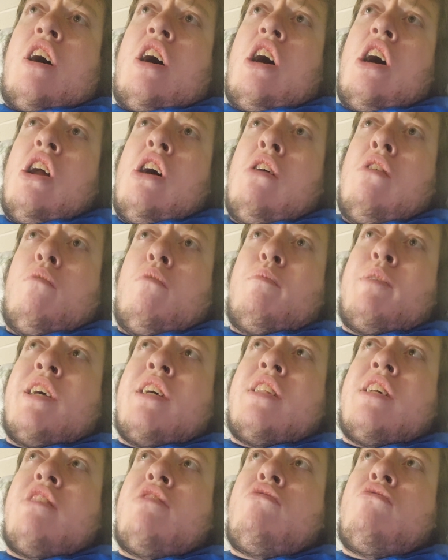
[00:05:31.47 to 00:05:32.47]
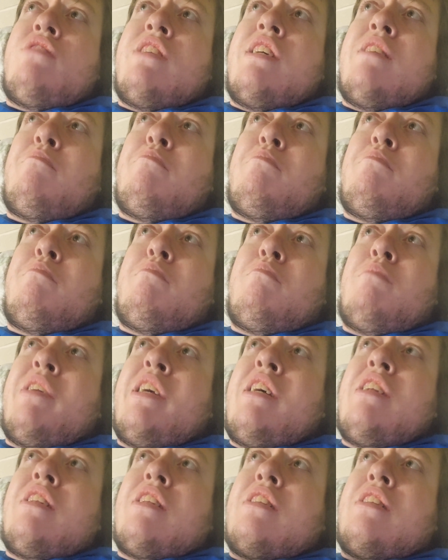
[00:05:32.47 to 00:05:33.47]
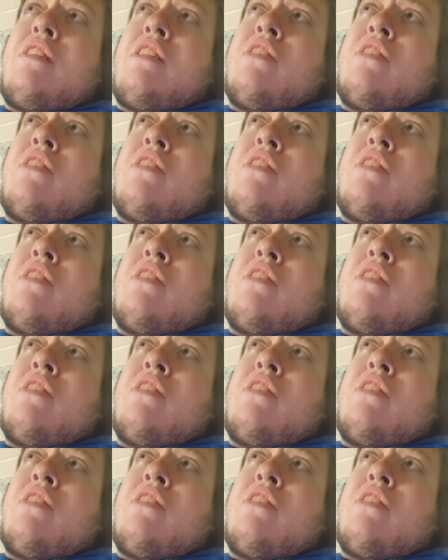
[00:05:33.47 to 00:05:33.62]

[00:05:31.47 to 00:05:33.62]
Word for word: at all because they're treating me